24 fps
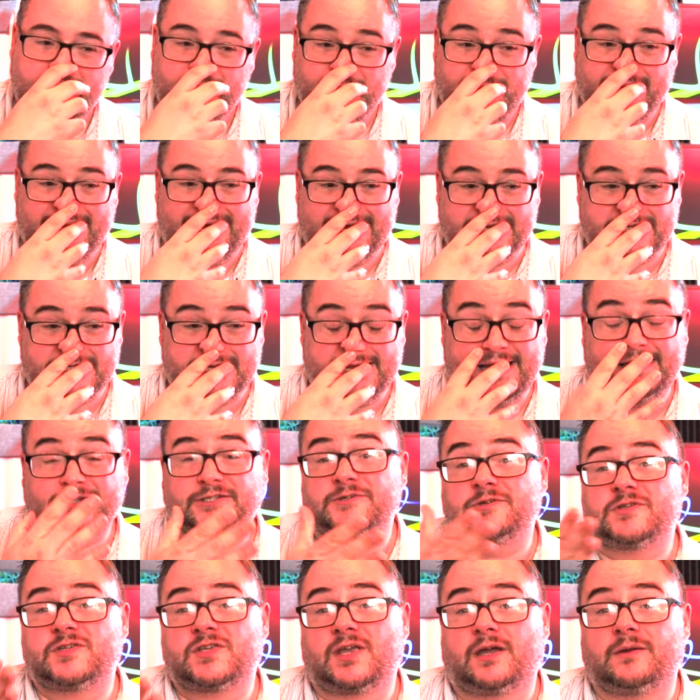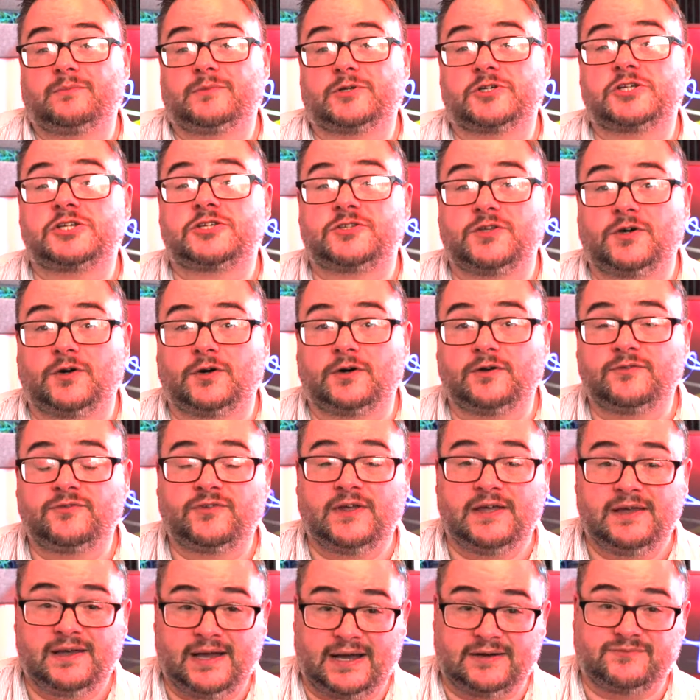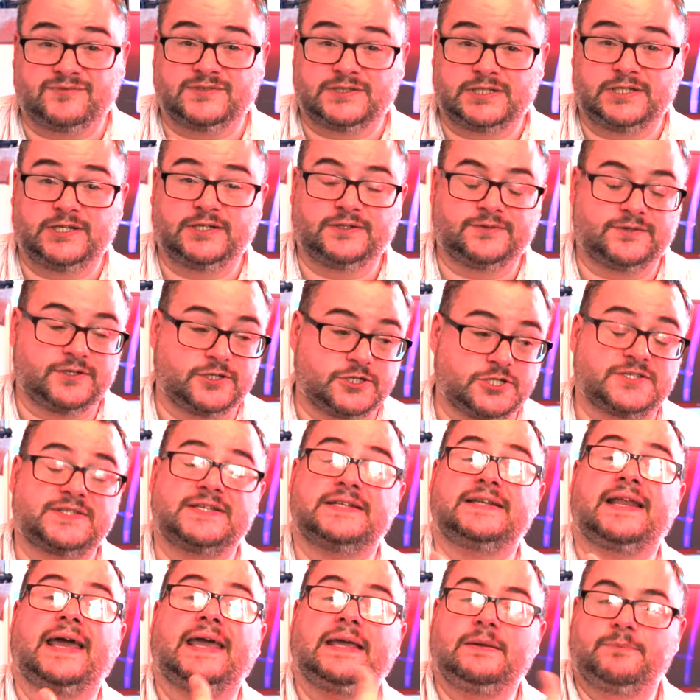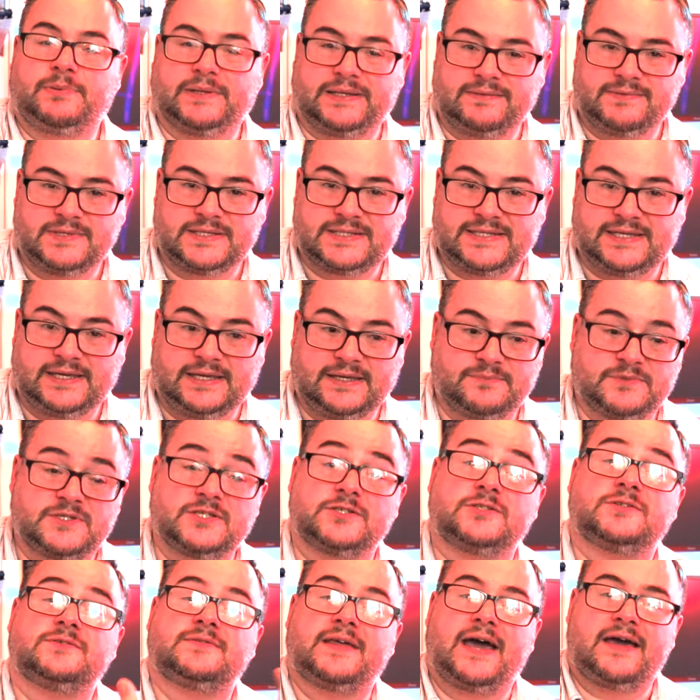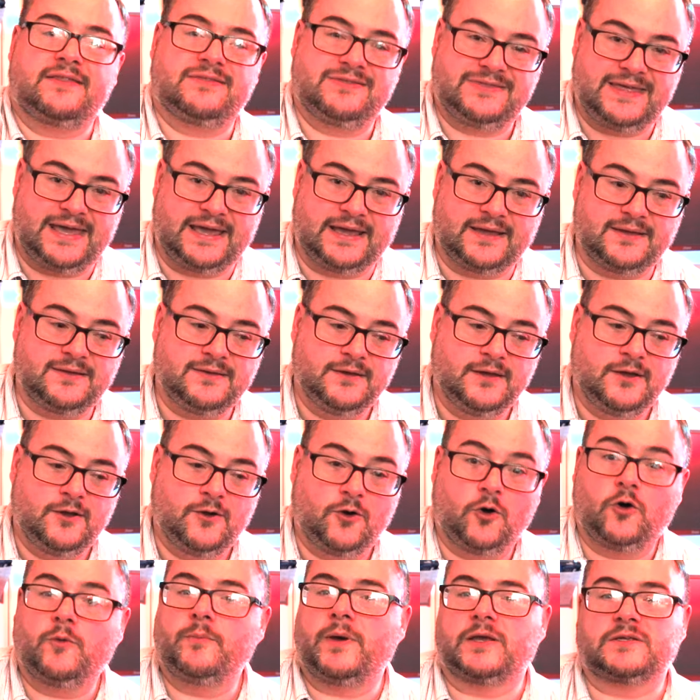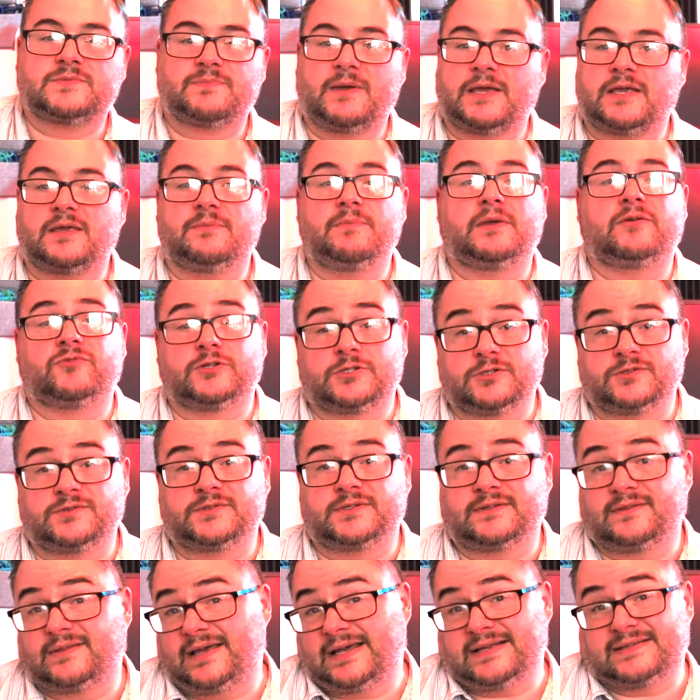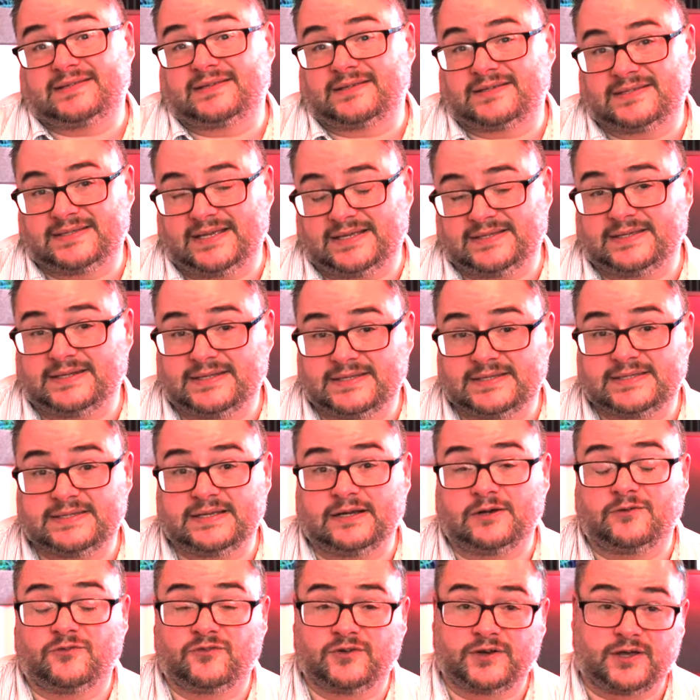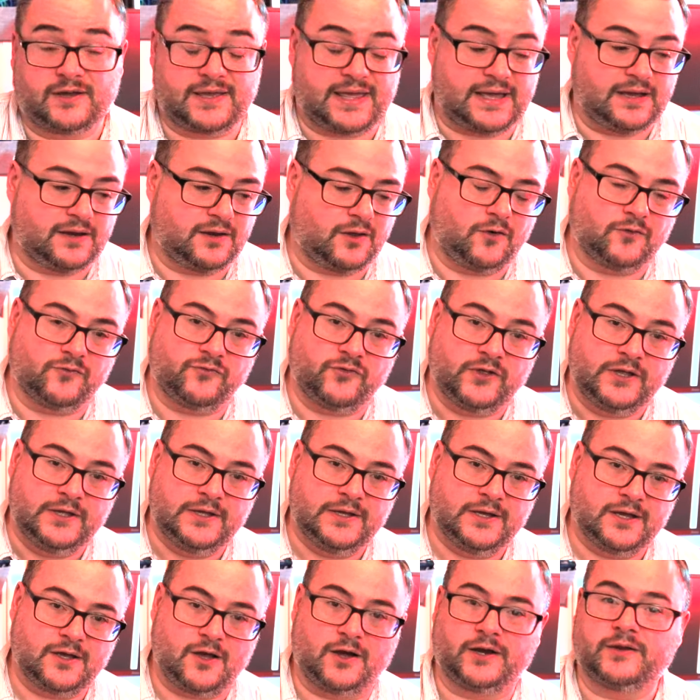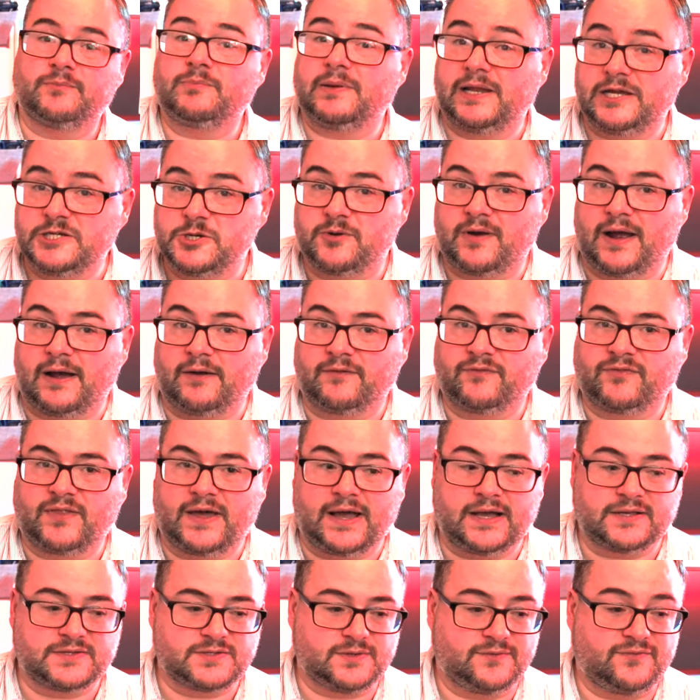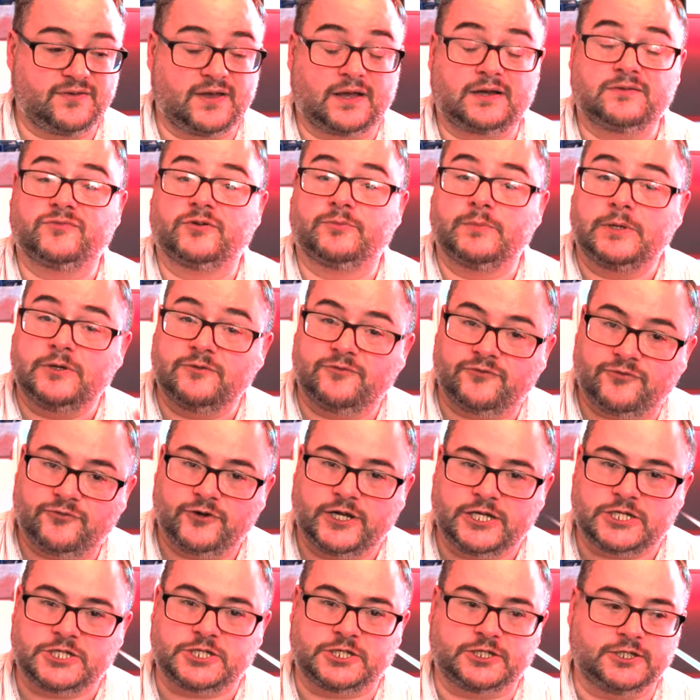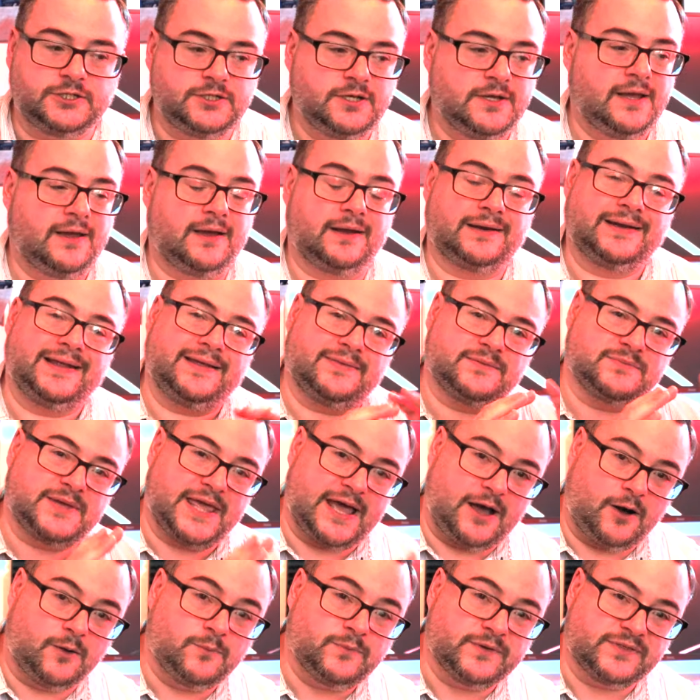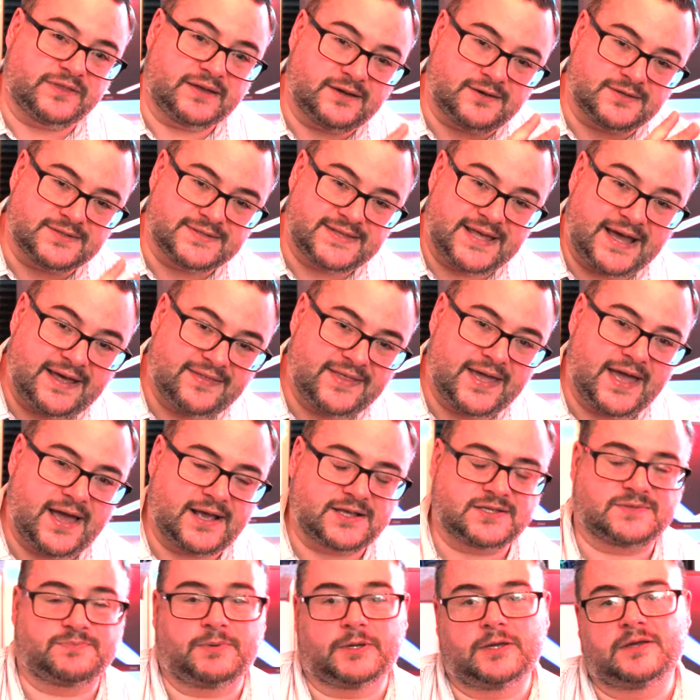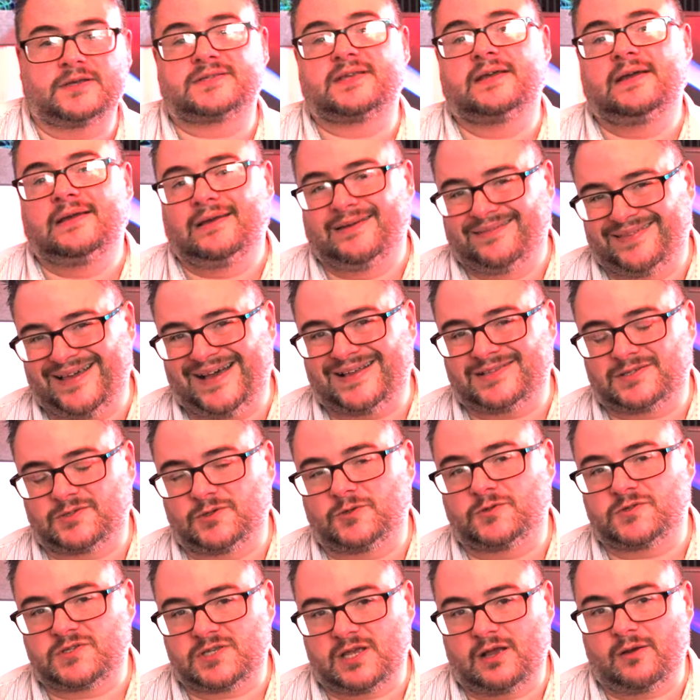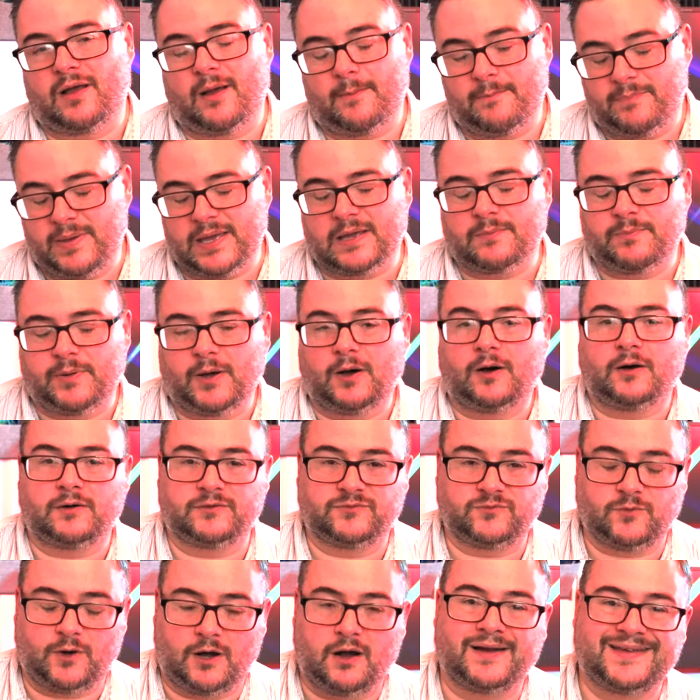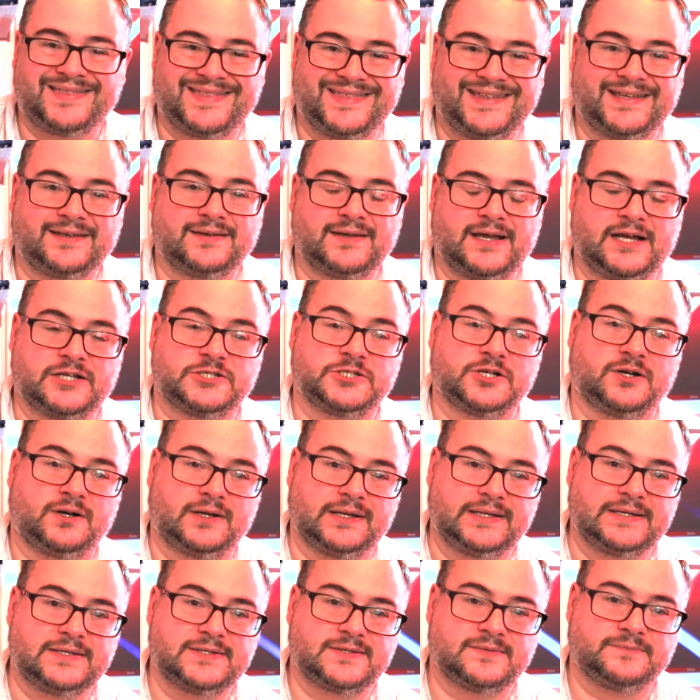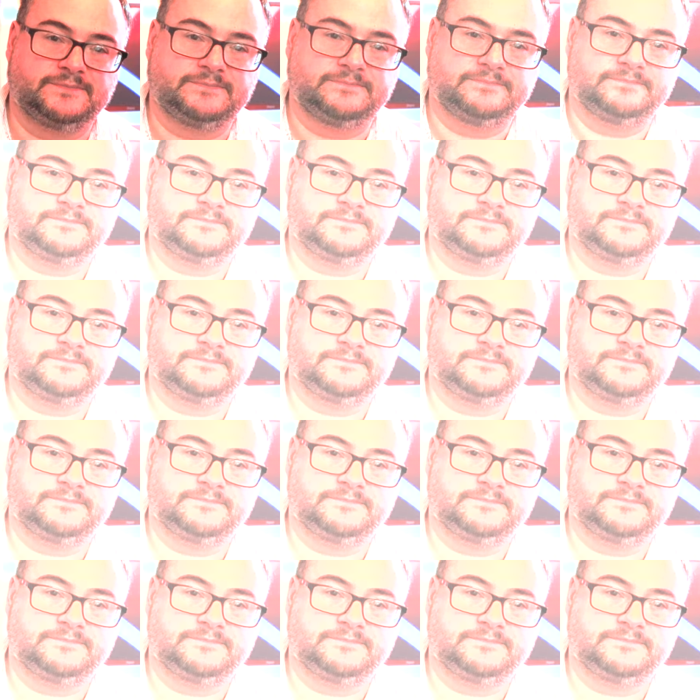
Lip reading: But actually, I do so much stuff, I've learned that just enabling the team to do their thing, almost making me redundant, that's success in itself, and I get a lot of kind of pleasure out of that. So if I can remove friction and let them get on with it because they're the experts, that's also a big part of what I think Agile is.